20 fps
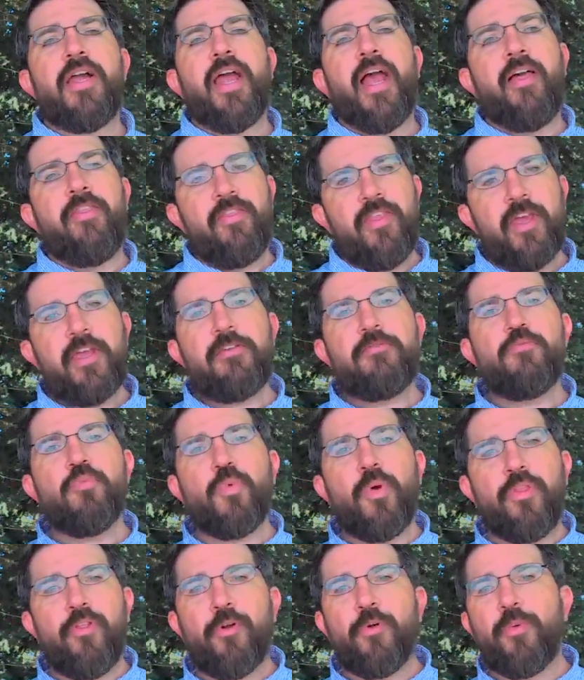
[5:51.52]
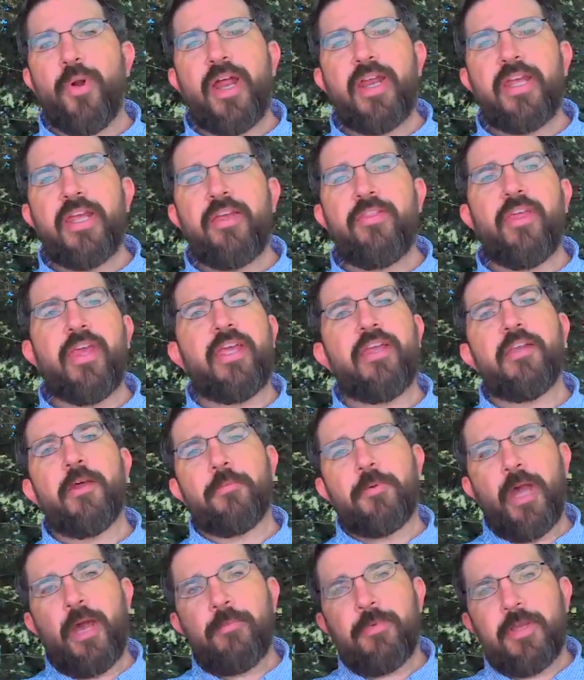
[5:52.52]
And then when they're ready, they end
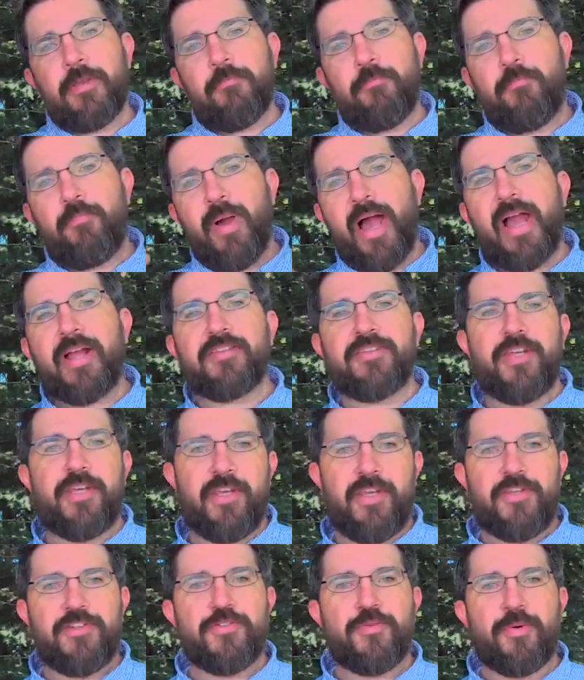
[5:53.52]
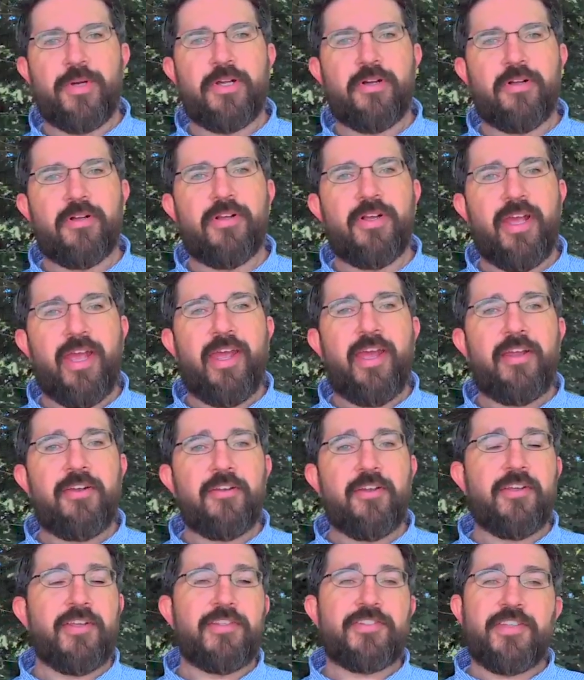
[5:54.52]
up coming back to Israel.
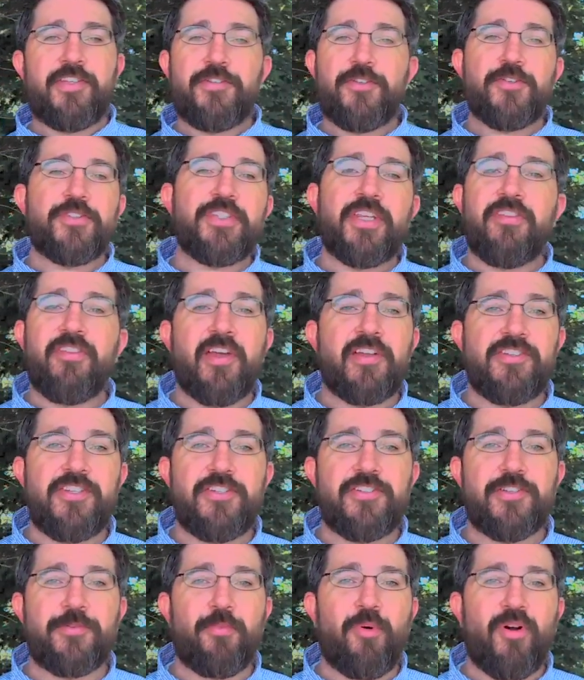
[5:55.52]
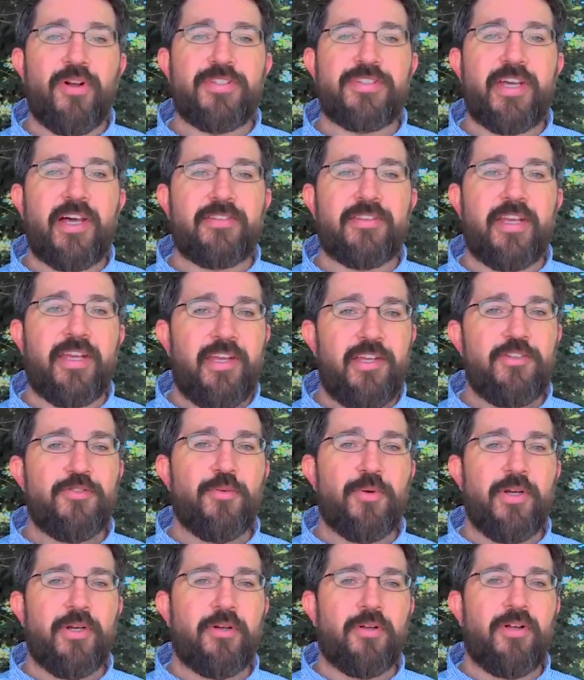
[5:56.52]
And it's interesting that Jesus points out that
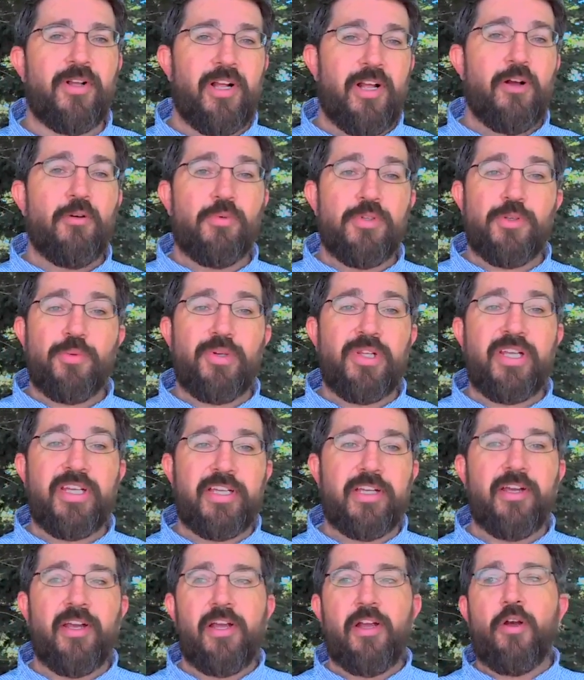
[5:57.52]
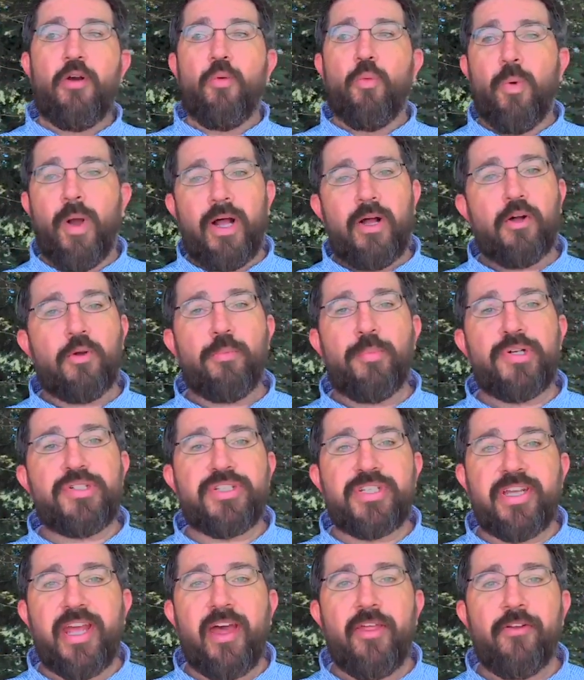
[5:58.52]
Israel was really well put
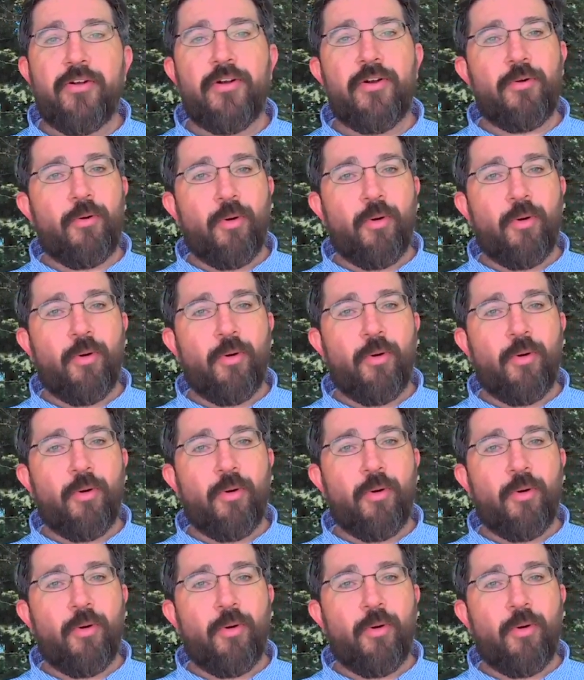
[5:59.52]
together,